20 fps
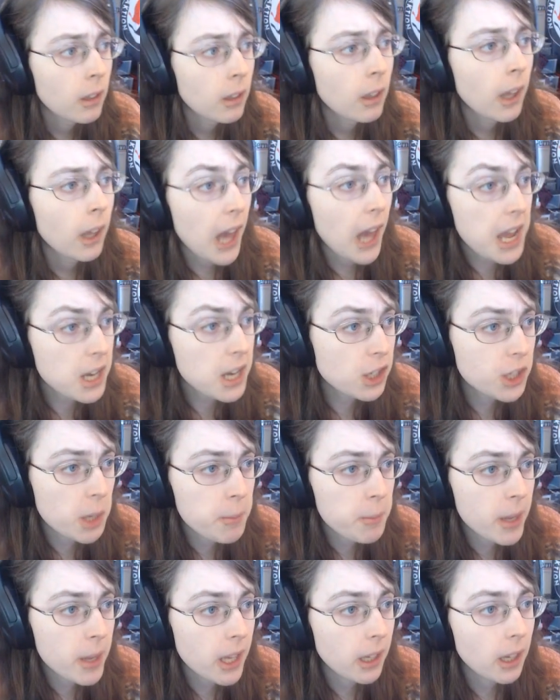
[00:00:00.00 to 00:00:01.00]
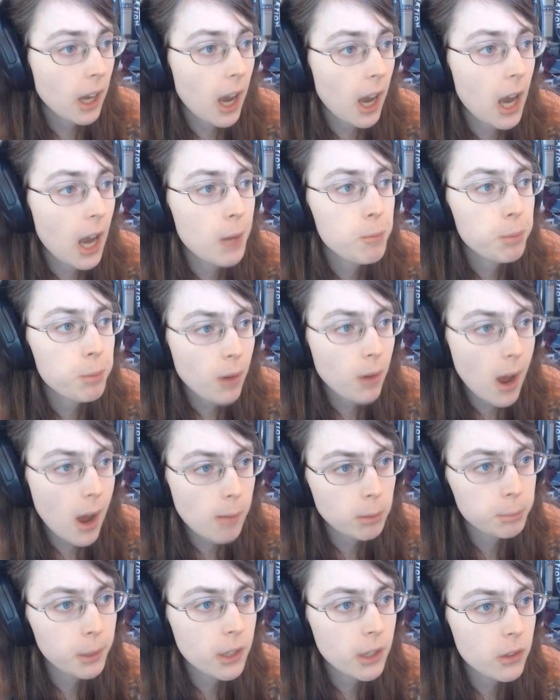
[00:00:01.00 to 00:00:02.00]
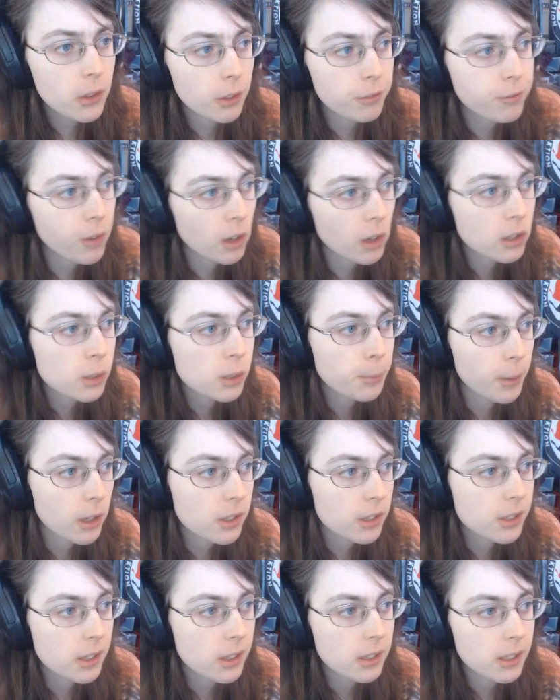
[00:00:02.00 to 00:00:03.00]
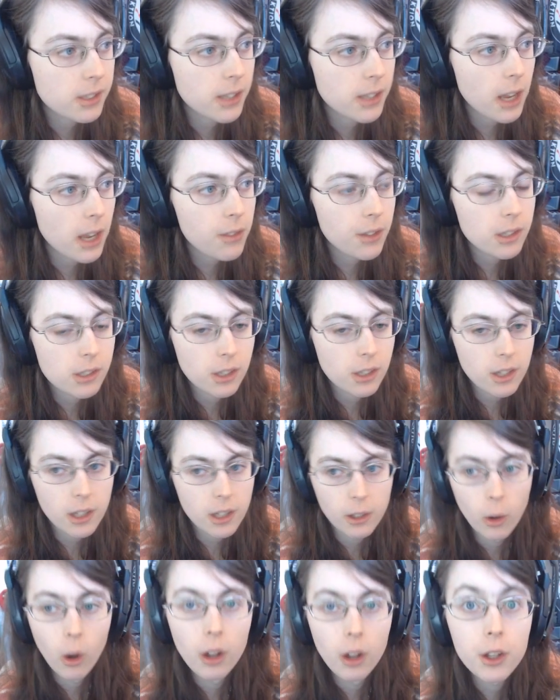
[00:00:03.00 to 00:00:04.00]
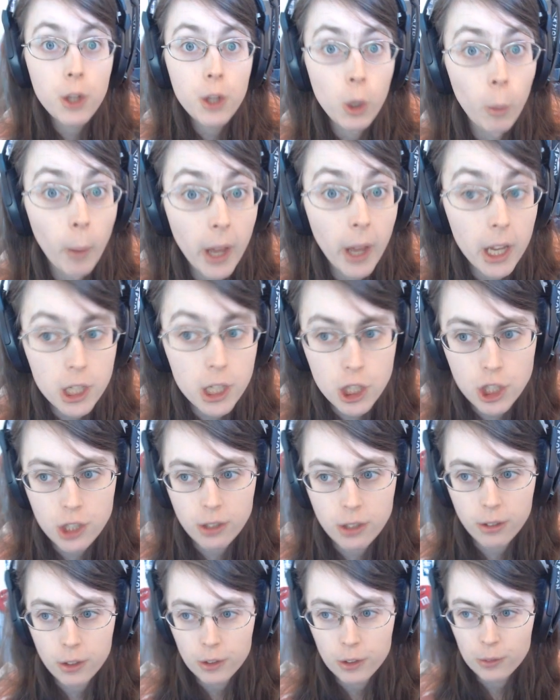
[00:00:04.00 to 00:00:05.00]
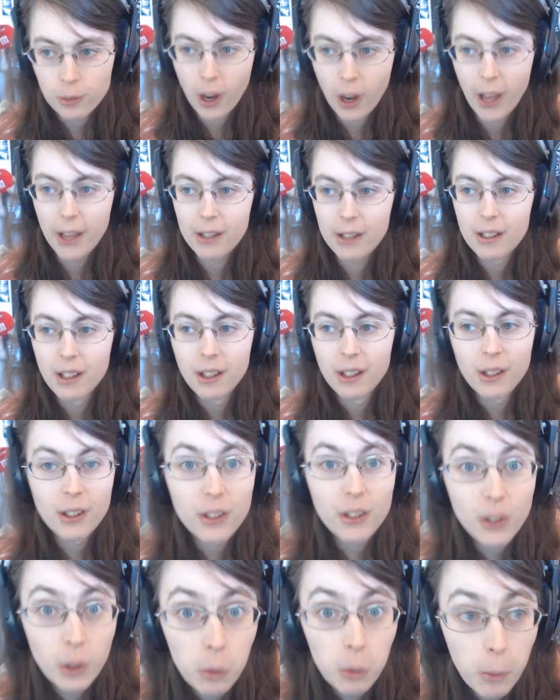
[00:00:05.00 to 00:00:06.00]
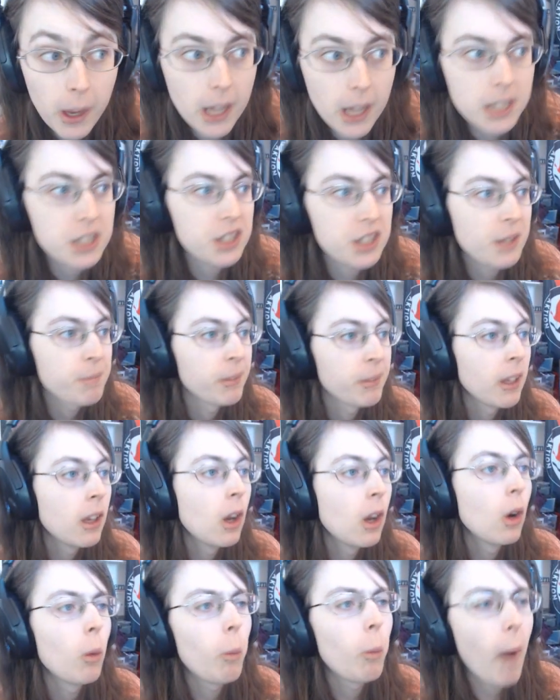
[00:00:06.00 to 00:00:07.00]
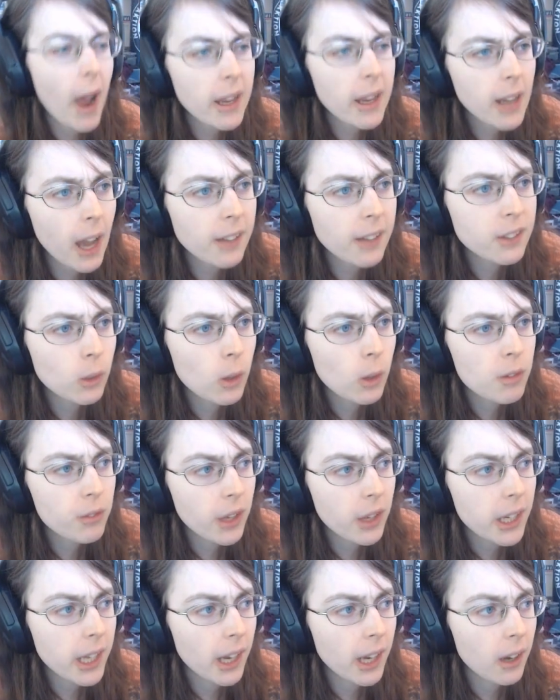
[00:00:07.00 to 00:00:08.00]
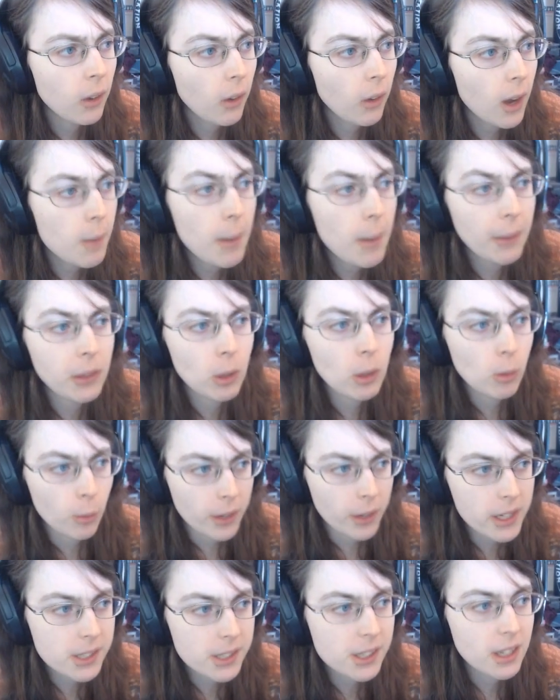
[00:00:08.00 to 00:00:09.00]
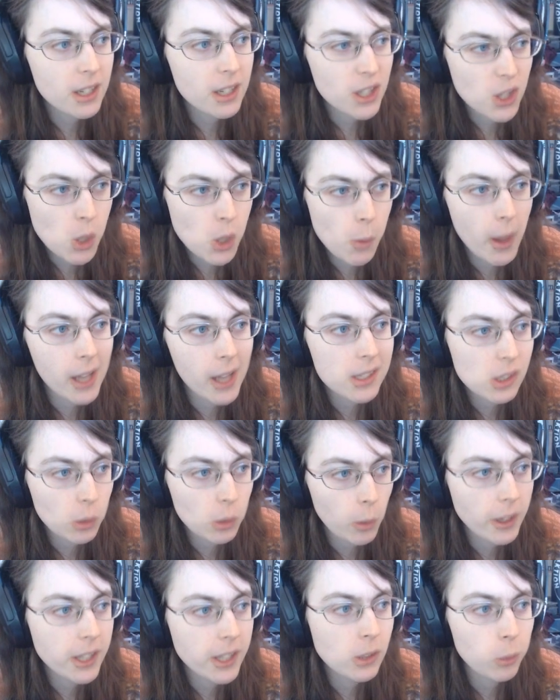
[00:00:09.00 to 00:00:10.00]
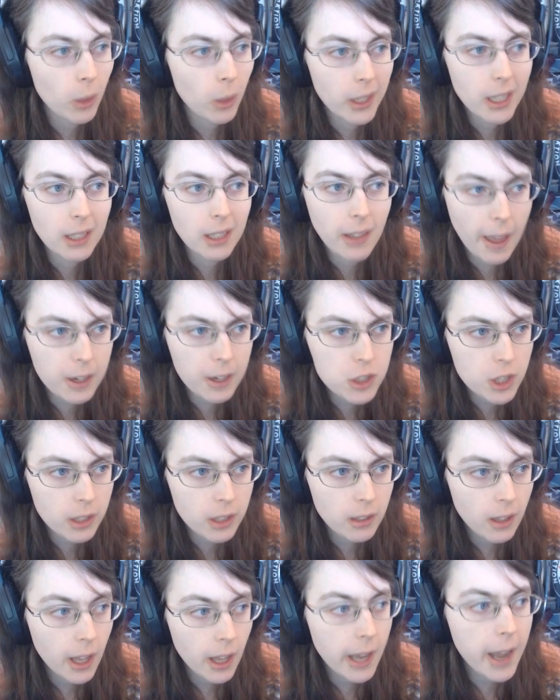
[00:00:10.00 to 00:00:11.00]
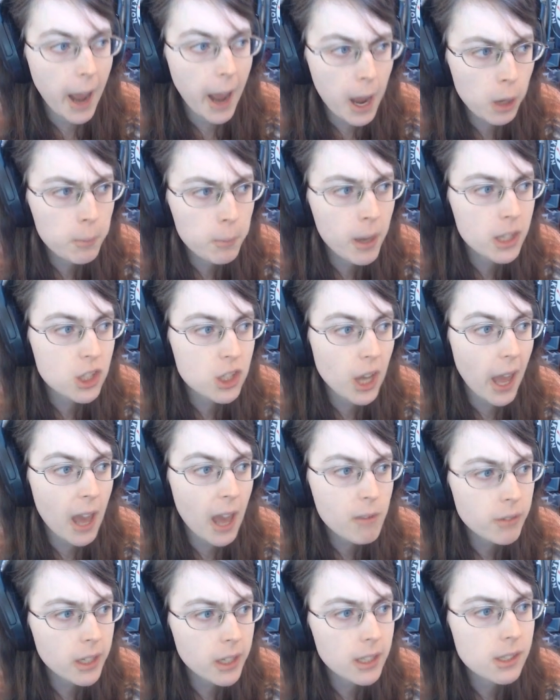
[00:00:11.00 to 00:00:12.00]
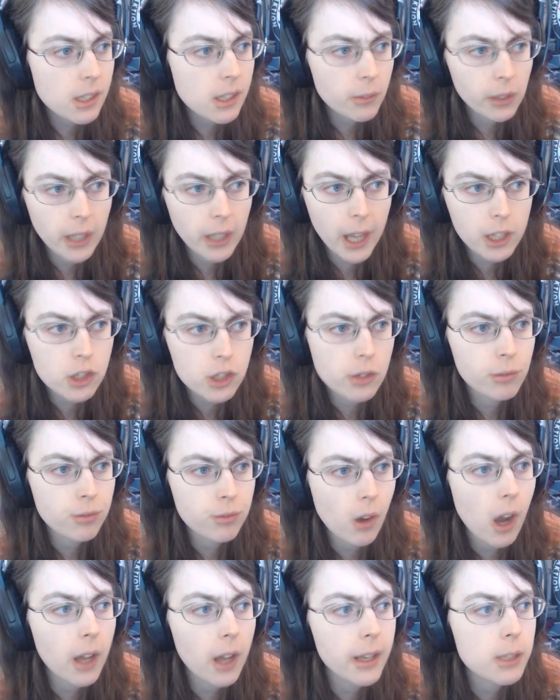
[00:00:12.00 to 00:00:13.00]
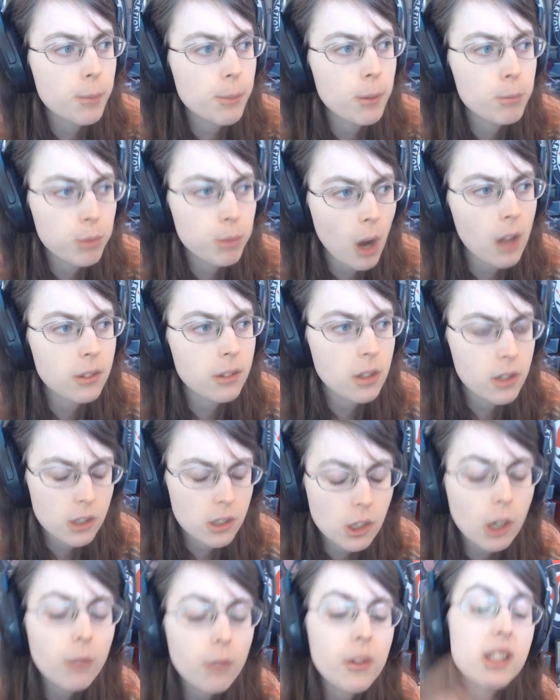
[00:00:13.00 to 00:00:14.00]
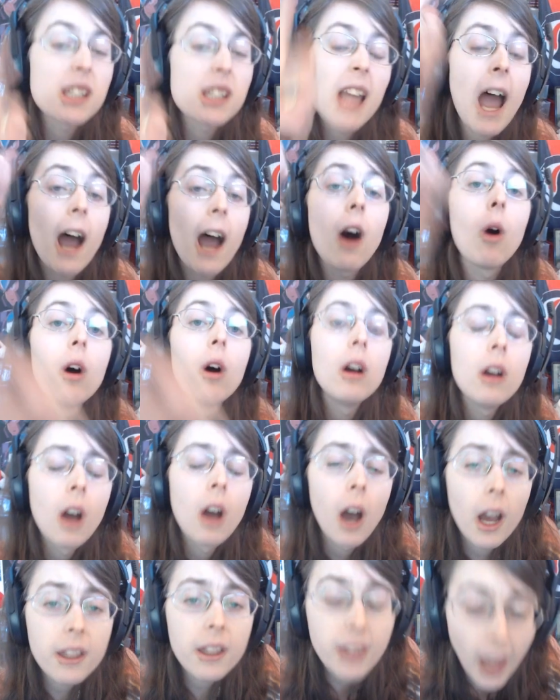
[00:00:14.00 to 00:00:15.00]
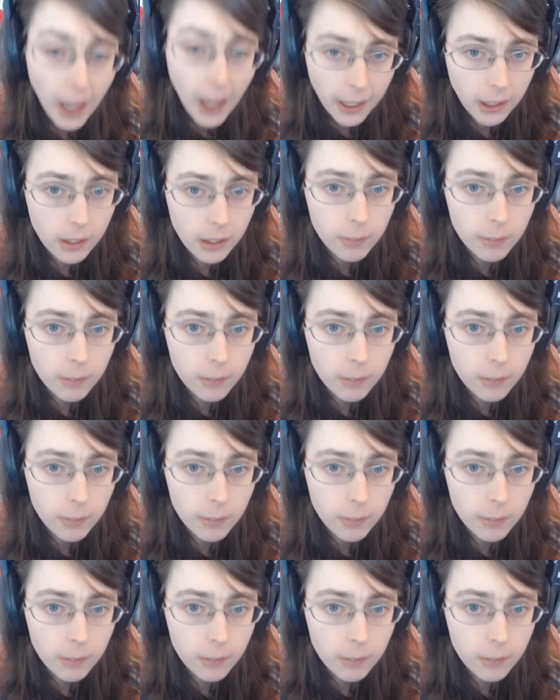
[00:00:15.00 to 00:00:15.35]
Hey, Jimmy, I'm probably the first person to say this to you. You wish, right? You wish. Why not do a video about the recent U.S. 2020 election and how much evidence of election fraud has been brought to the surface? Now, again,